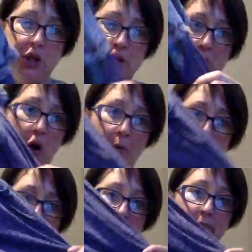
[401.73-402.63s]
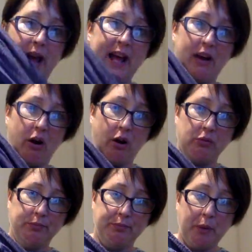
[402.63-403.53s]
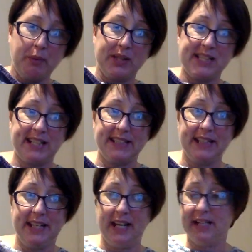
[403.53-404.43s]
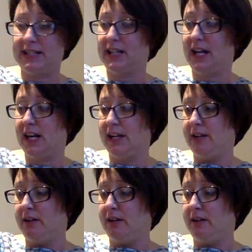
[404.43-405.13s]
So, but hey ho, probably £16.99.